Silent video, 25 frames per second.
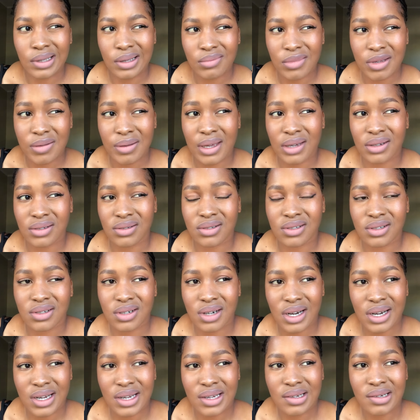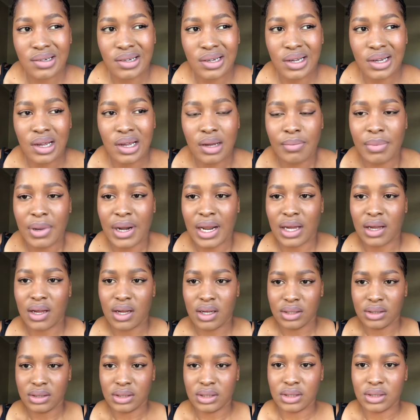Maybe I should try, but I
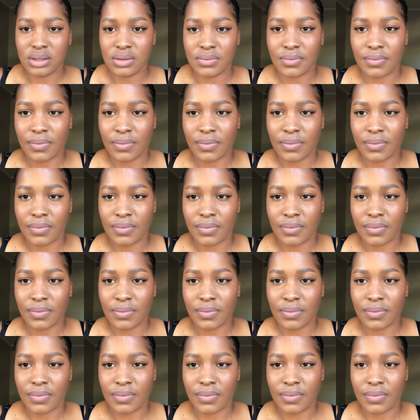can't